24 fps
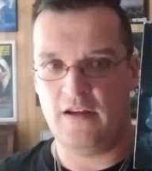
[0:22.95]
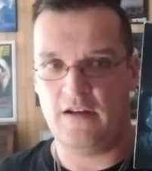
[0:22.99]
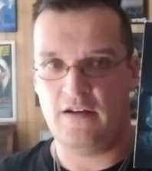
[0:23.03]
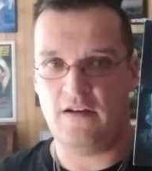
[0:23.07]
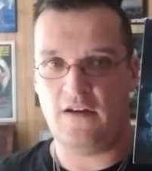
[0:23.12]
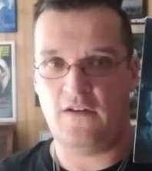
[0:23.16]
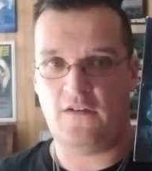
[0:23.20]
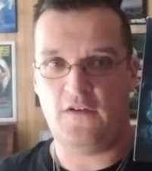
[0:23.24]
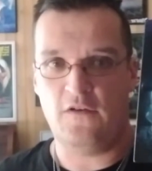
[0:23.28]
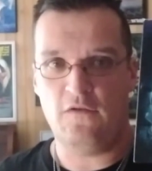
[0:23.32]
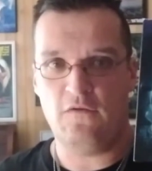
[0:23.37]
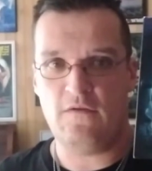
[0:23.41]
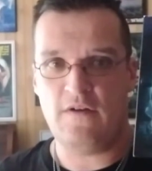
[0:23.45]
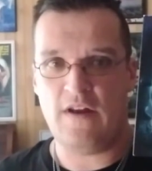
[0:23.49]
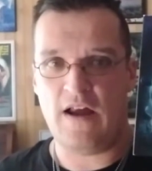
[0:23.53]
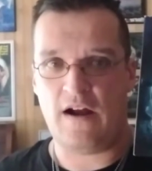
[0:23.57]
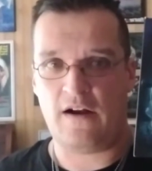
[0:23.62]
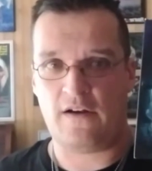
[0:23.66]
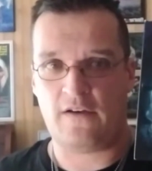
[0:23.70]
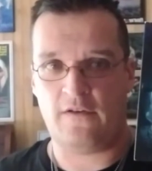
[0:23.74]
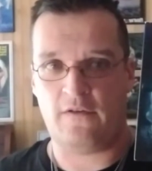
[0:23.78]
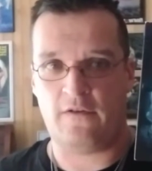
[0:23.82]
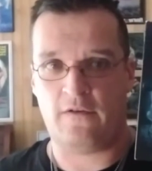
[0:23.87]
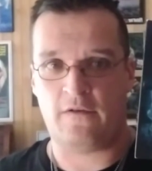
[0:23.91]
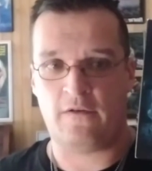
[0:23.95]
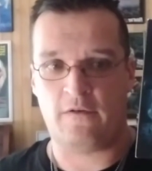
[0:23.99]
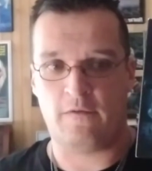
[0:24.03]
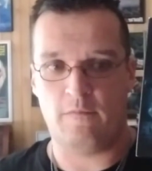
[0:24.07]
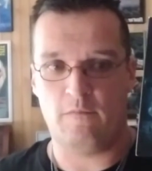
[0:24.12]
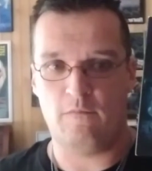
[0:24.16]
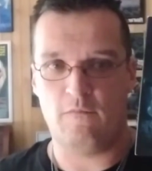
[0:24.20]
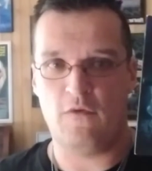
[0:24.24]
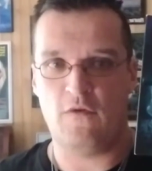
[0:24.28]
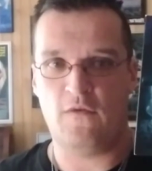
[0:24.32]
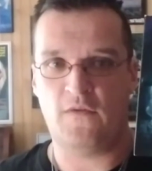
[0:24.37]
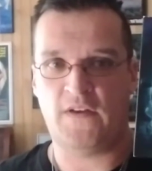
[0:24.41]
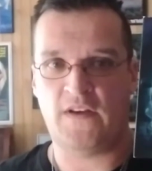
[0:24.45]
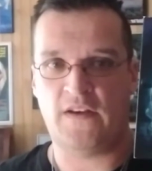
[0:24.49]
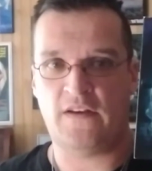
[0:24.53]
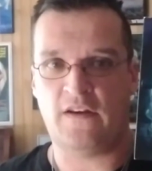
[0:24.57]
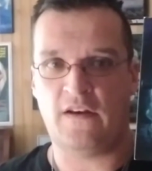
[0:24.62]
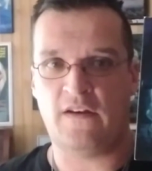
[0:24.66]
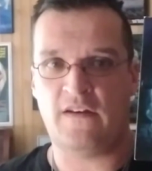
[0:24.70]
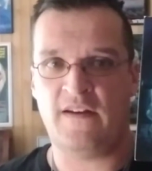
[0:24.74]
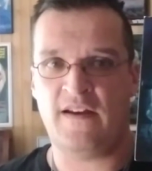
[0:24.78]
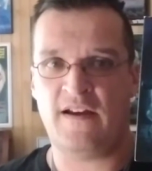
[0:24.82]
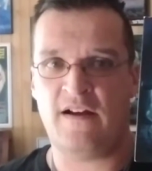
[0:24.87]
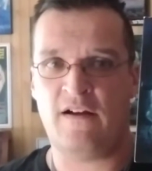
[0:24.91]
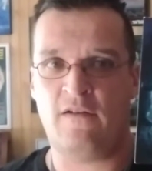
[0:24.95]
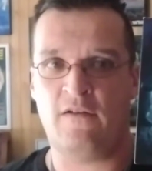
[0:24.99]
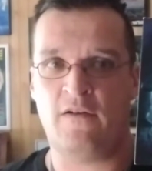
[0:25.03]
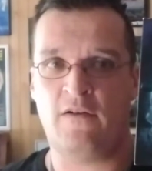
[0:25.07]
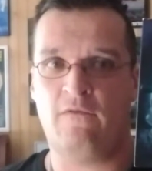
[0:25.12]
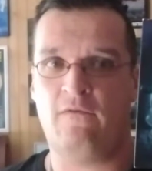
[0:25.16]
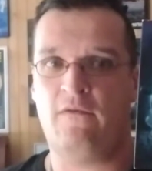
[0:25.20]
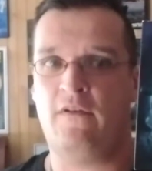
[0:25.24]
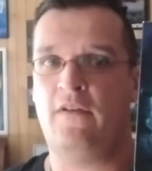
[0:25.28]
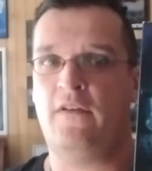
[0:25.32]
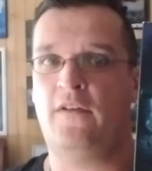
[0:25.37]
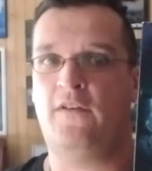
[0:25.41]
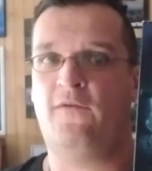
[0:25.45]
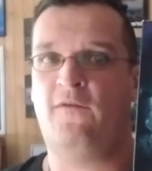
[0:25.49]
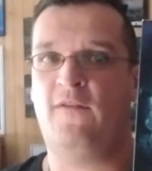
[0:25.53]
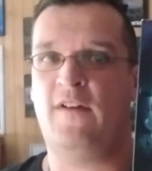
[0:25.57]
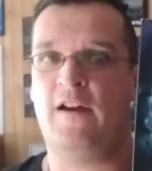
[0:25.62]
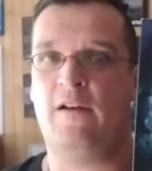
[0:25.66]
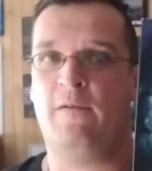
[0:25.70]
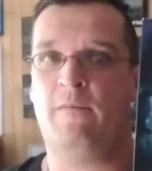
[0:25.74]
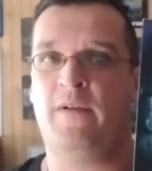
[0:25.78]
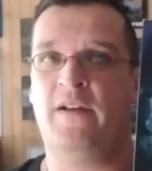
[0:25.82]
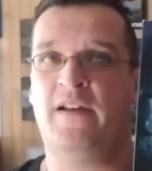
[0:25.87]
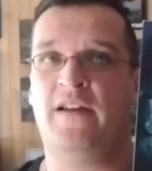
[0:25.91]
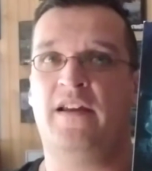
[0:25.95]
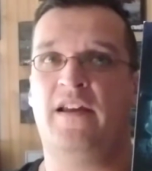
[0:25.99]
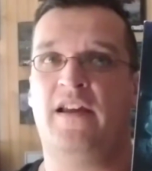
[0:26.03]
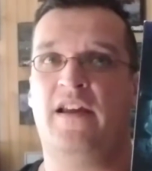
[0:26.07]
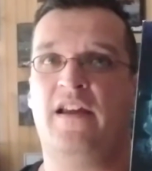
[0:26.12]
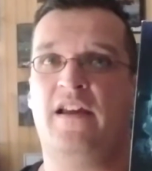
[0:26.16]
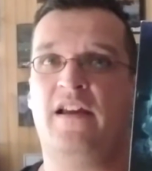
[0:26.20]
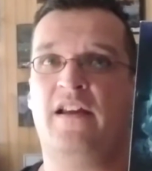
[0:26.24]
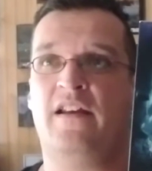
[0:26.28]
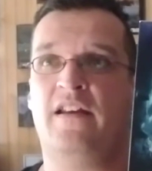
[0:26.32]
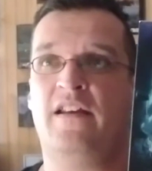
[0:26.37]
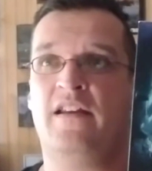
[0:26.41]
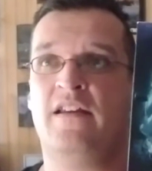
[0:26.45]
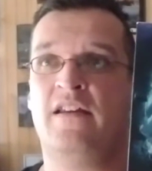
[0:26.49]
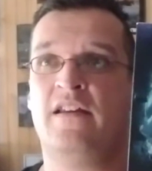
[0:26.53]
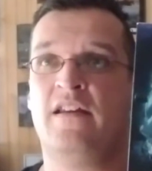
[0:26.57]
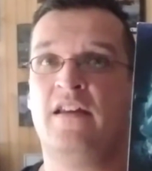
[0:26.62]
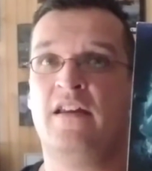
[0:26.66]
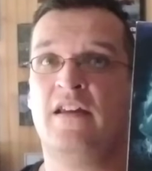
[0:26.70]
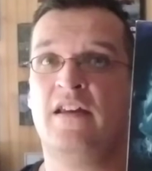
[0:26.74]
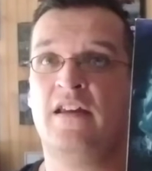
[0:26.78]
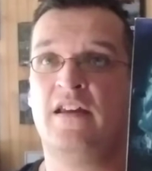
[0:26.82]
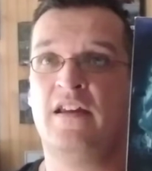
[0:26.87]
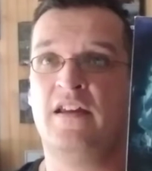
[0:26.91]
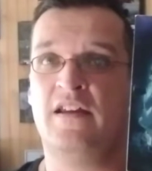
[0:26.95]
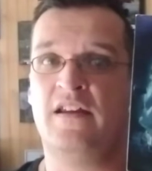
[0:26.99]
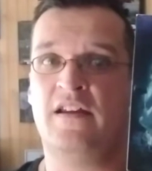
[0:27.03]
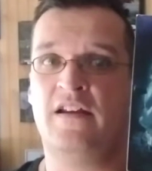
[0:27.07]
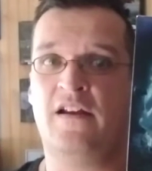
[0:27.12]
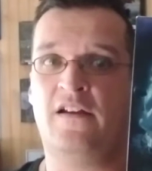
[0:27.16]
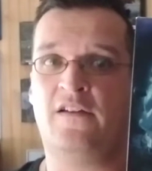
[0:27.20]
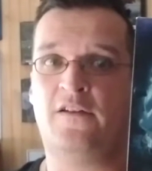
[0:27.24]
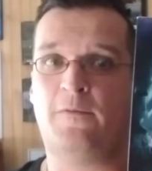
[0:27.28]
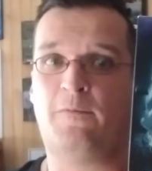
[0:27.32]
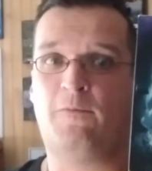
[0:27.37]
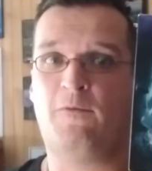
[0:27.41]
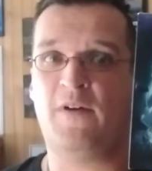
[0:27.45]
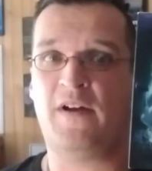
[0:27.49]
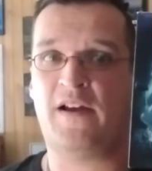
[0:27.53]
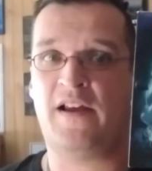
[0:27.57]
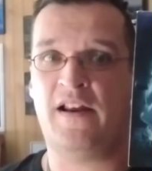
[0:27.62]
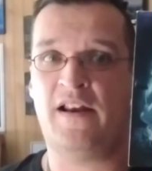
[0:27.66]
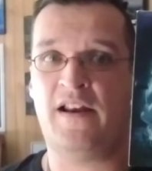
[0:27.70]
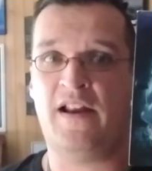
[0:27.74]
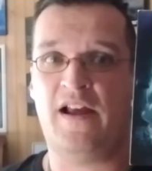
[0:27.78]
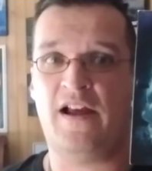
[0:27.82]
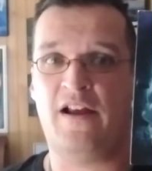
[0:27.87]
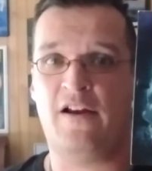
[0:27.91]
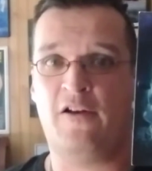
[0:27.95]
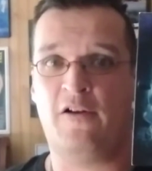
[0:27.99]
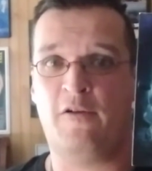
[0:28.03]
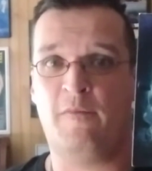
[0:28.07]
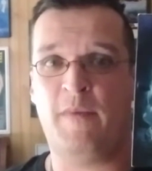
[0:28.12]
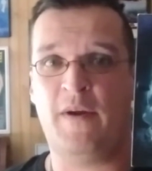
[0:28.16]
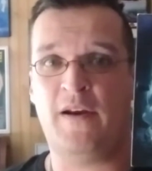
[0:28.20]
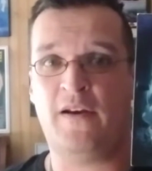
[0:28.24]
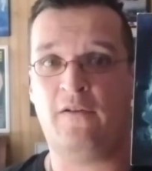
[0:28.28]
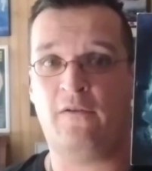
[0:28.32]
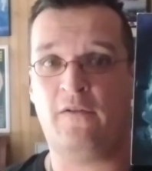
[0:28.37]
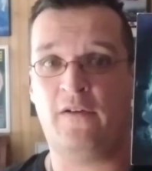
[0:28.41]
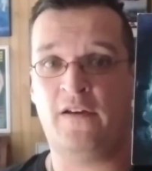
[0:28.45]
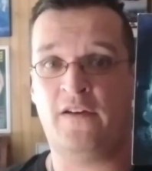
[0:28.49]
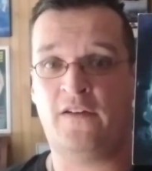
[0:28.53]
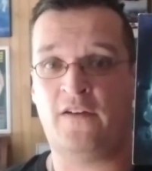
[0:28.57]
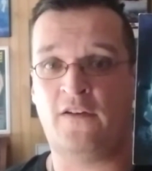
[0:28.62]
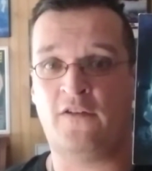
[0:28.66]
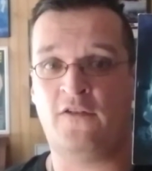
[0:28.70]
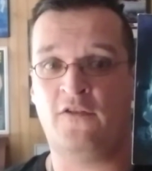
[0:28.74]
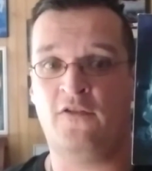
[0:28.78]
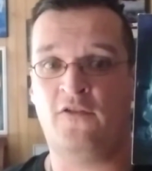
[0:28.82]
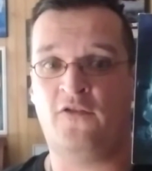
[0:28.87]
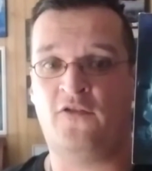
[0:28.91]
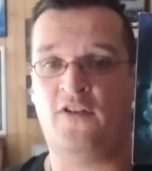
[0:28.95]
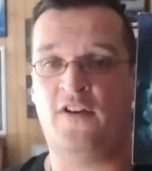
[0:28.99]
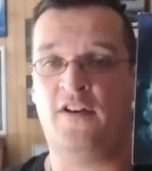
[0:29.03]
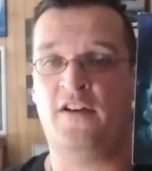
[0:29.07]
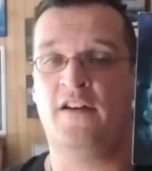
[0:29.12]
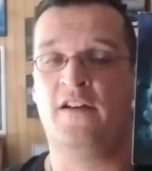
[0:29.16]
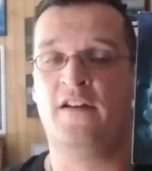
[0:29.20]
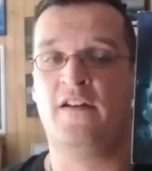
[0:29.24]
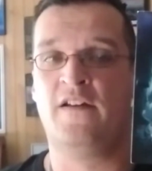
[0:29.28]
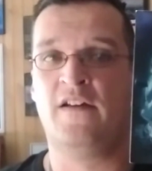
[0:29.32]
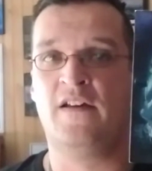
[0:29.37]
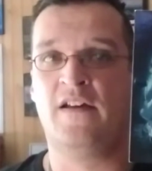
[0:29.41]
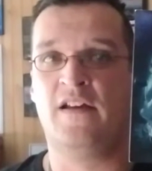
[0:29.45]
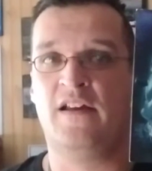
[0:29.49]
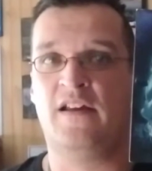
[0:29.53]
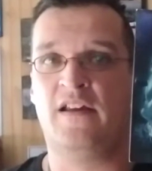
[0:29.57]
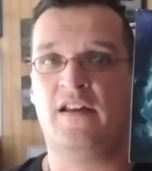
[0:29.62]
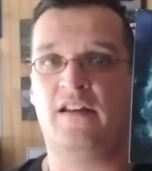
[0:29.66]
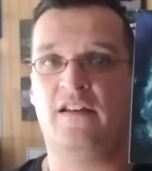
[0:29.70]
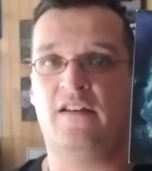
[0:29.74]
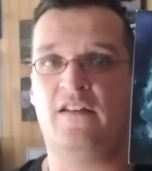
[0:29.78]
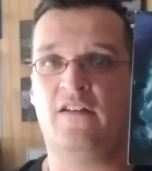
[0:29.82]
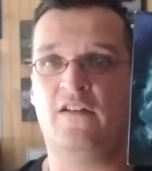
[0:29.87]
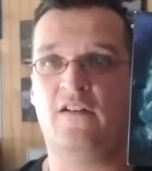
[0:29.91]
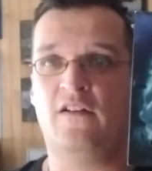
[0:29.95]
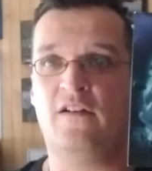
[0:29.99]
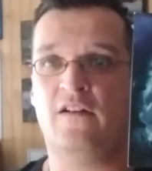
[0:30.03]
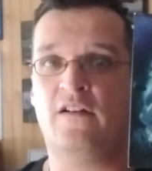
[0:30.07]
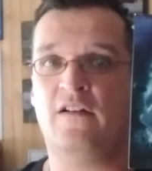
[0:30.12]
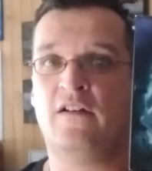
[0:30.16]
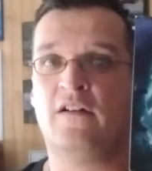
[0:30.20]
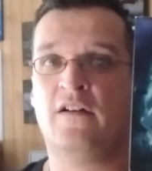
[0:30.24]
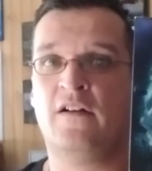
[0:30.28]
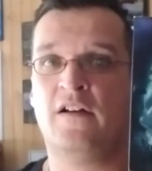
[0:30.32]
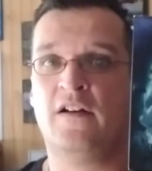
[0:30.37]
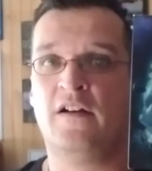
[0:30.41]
this new doctor moves into town with his family, and he ends up working at a mental institution to